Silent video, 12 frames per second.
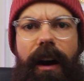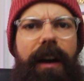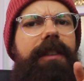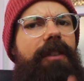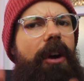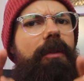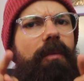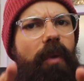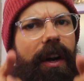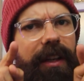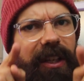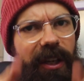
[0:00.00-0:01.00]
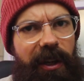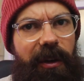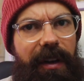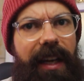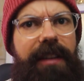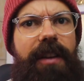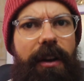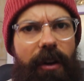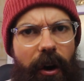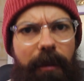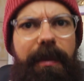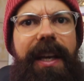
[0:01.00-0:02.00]
I don't want you to
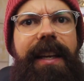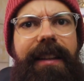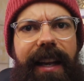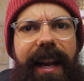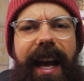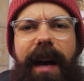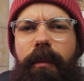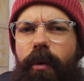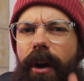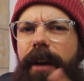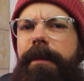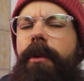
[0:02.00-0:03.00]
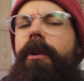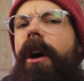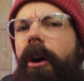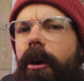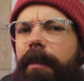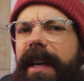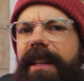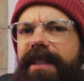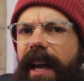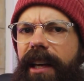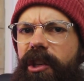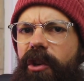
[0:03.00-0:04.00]
not be in the lab. What if your hobby
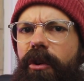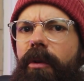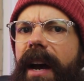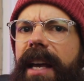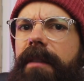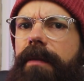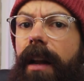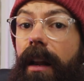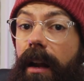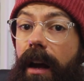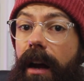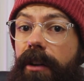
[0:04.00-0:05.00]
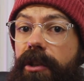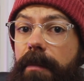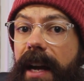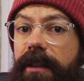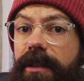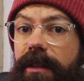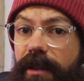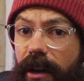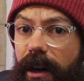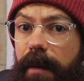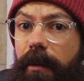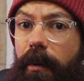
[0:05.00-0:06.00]
takes you away for large amounts of
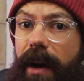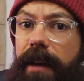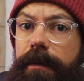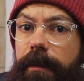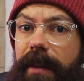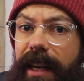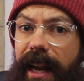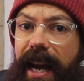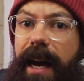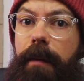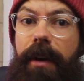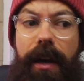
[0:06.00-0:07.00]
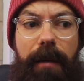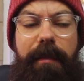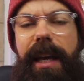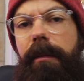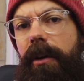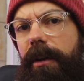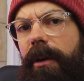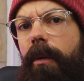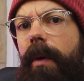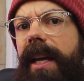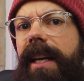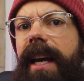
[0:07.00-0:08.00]
time away from the lab. Maybe on the
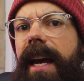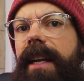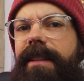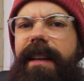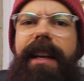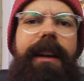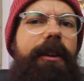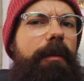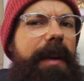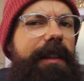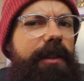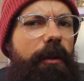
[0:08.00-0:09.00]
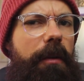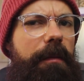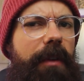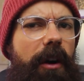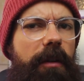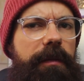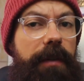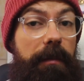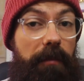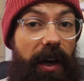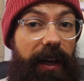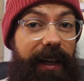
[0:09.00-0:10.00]
weekend, it's a little bit too involved for
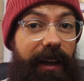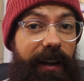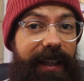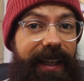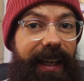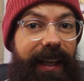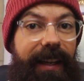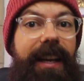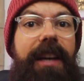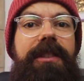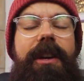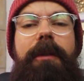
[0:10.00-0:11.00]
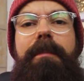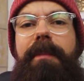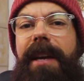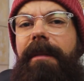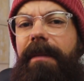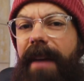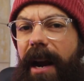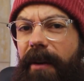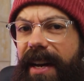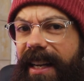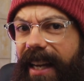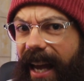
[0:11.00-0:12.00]
my liking. So be
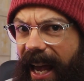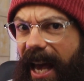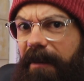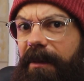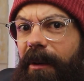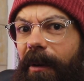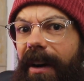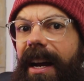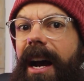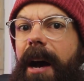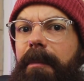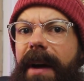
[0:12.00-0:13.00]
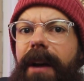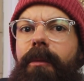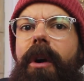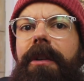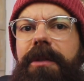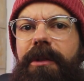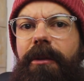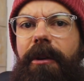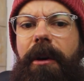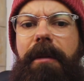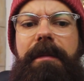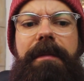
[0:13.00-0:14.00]
very careful about what
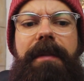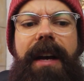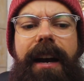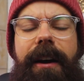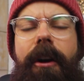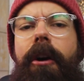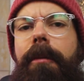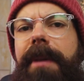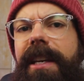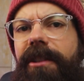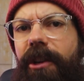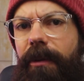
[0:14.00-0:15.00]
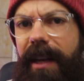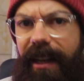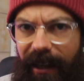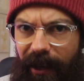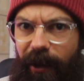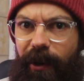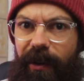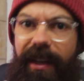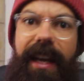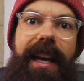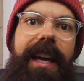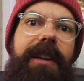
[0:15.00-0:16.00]
sort of uh, hobbies you
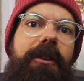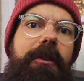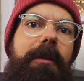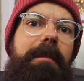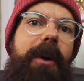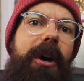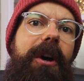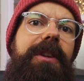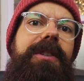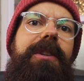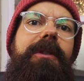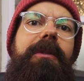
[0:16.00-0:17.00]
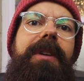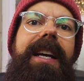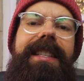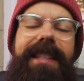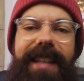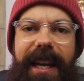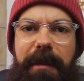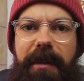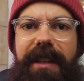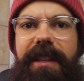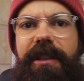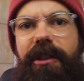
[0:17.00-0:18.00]
include in your personal
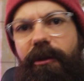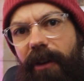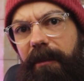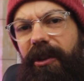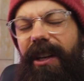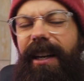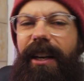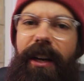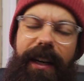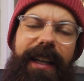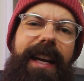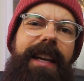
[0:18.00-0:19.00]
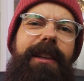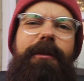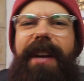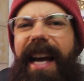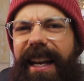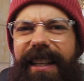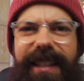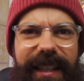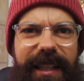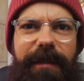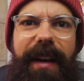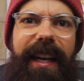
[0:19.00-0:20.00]
statement description. Look, the
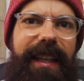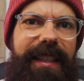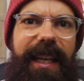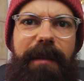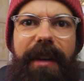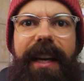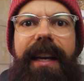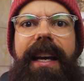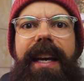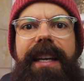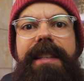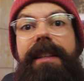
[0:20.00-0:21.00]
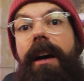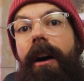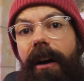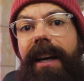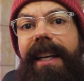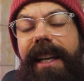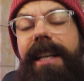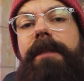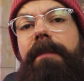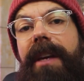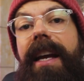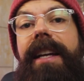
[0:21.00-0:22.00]
realities of academia is that I
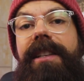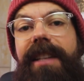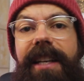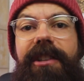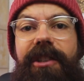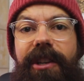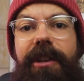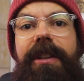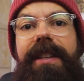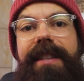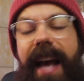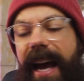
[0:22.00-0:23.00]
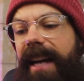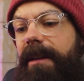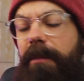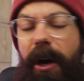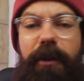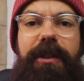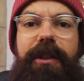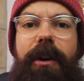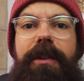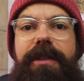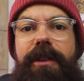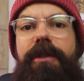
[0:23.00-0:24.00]
need PhD students and
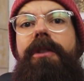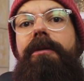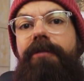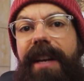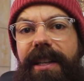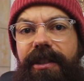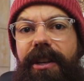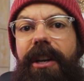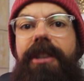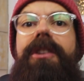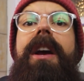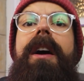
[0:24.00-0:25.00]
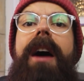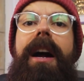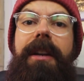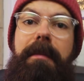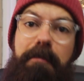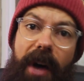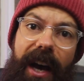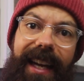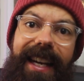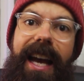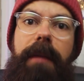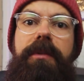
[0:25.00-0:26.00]
postdocs to do research under my
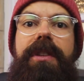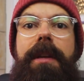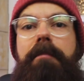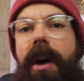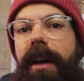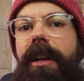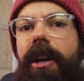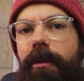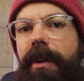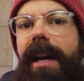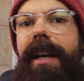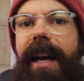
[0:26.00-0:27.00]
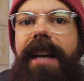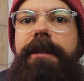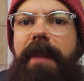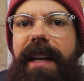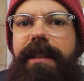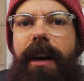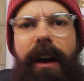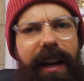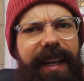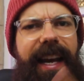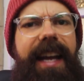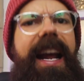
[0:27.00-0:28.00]
name so that my career gets better.
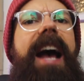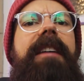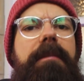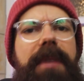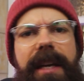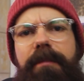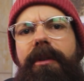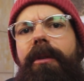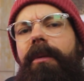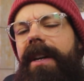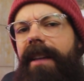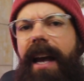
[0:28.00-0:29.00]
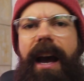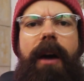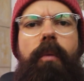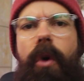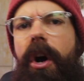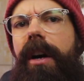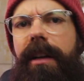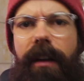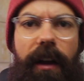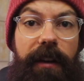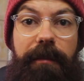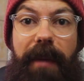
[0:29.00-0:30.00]
I can't have people with a work
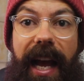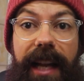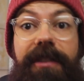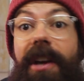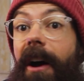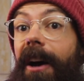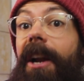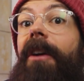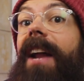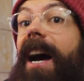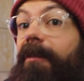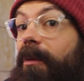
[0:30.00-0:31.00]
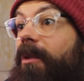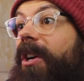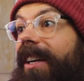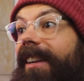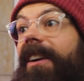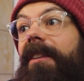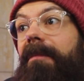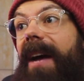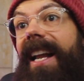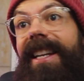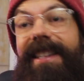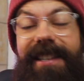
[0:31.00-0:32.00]
life balance. I don't have a work life
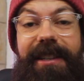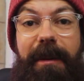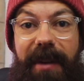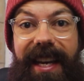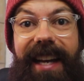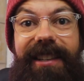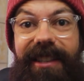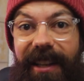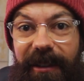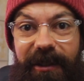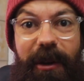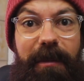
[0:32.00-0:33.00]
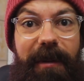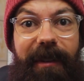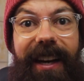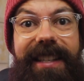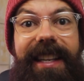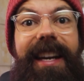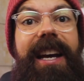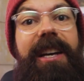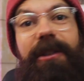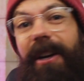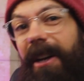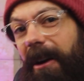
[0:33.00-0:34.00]
balance as a PhD supervisor
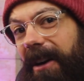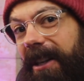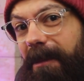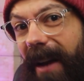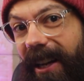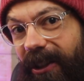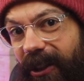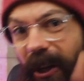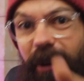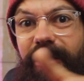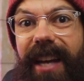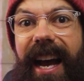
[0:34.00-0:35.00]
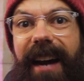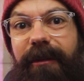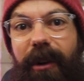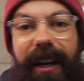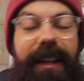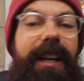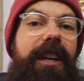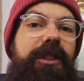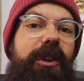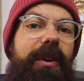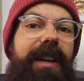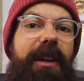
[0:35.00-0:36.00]
so I don't expect you to have one
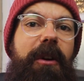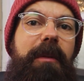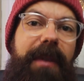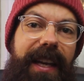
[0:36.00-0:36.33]
during your